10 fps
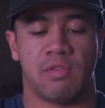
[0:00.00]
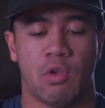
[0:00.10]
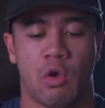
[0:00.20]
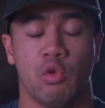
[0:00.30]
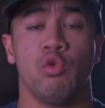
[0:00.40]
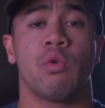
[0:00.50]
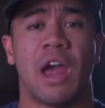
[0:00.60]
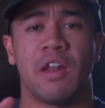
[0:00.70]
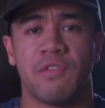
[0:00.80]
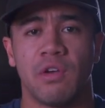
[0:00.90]
so you
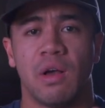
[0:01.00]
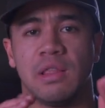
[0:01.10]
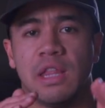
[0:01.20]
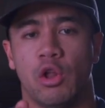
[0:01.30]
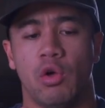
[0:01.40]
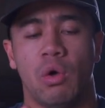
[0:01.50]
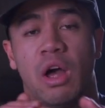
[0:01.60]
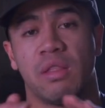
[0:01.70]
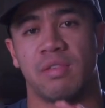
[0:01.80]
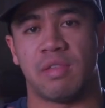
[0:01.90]
kind of feel a little
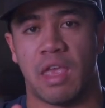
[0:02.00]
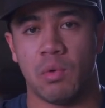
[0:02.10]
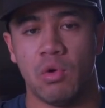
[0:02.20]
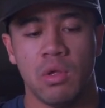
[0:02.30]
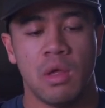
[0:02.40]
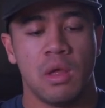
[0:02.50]
unstable